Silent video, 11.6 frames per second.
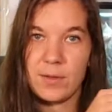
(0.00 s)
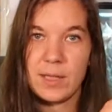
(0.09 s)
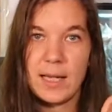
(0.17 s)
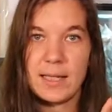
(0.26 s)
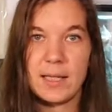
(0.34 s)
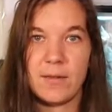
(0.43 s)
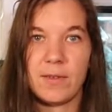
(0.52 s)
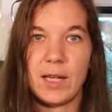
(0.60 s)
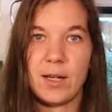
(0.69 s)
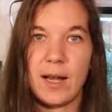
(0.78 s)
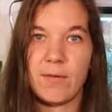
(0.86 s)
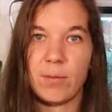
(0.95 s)
recessive, they
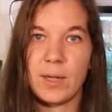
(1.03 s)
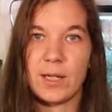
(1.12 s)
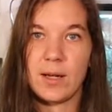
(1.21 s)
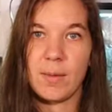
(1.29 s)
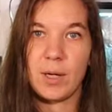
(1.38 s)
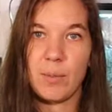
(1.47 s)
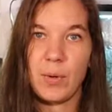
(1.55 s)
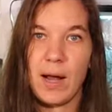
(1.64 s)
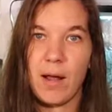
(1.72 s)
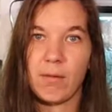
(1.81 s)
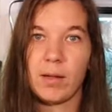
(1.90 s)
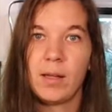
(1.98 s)
could have 1 dominant
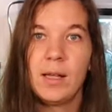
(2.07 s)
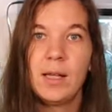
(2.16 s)
brown